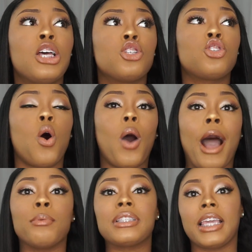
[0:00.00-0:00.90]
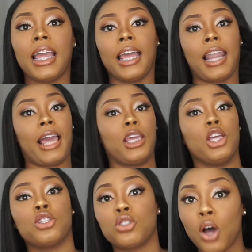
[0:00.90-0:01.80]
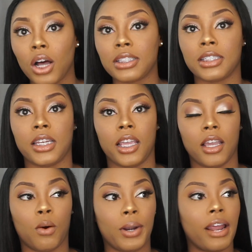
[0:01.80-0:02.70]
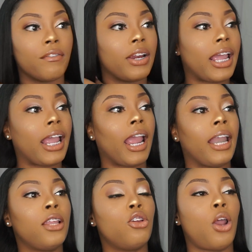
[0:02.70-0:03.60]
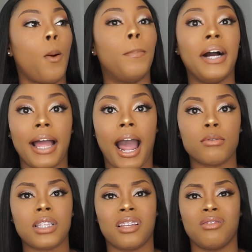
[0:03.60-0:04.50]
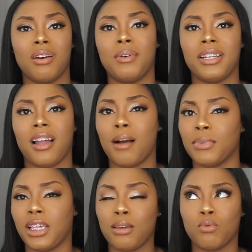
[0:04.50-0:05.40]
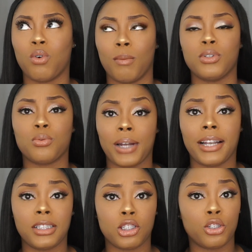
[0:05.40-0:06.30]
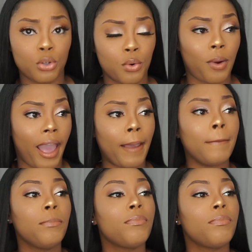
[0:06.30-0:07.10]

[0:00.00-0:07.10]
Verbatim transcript: So I was getting like exhausted or whatever, and you know, but I was like, you know what? Now nah, I'm gonna keep, I'm gonna do what I need to do, right?